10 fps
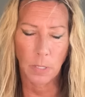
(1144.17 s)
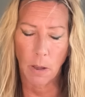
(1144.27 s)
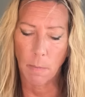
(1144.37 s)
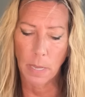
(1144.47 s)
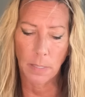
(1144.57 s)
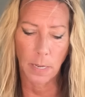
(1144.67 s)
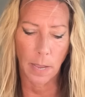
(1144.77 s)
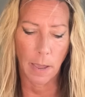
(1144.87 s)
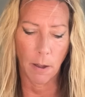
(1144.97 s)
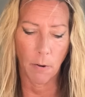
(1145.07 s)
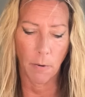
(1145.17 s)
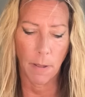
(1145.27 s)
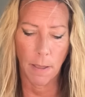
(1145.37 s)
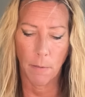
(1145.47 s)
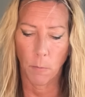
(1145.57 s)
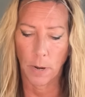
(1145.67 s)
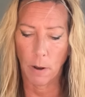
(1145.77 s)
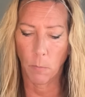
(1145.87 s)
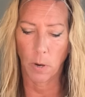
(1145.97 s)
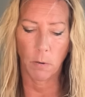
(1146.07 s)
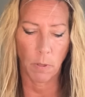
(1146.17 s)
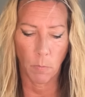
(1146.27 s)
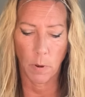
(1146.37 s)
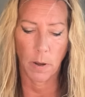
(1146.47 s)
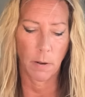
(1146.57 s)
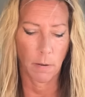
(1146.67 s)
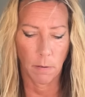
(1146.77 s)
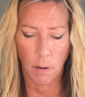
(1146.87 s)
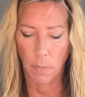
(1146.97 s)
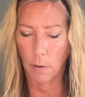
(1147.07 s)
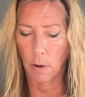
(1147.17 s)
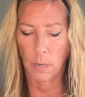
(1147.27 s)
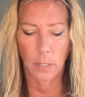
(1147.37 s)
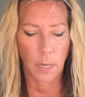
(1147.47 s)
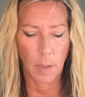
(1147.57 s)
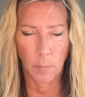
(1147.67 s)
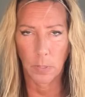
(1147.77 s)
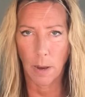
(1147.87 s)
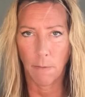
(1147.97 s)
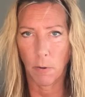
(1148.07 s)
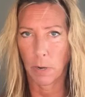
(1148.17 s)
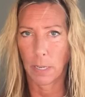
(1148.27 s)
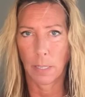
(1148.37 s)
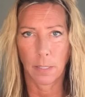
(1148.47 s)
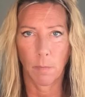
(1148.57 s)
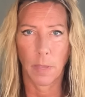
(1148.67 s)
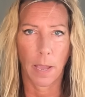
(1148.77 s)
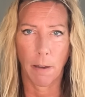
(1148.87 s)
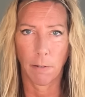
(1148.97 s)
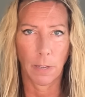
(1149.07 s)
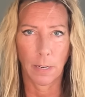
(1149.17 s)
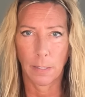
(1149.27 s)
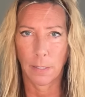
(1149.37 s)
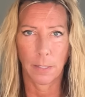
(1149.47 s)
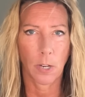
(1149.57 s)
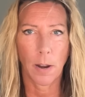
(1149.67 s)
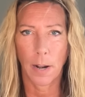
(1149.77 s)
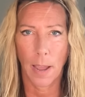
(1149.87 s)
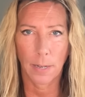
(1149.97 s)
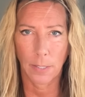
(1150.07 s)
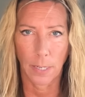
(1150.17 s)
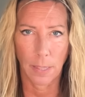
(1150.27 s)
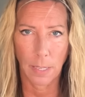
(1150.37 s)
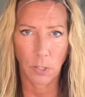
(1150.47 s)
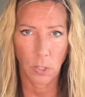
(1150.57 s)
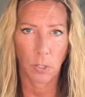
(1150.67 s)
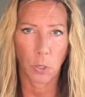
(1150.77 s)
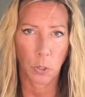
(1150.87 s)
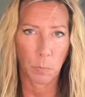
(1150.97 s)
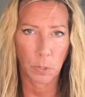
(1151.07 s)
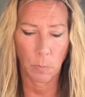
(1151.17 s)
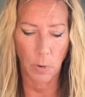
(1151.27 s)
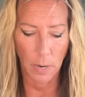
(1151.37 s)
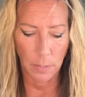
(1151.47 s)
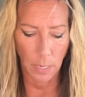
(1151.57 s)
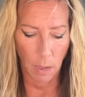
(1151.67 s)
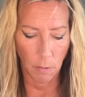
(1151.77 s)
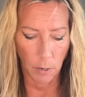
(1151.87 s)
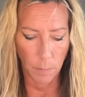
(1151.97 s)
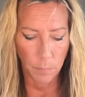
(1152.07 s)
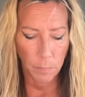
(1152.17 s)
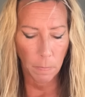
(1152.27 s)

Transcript: commenting how when I work with one on their archetypes, everyone gets something out of it. It's not an accident that certain groups are brought together.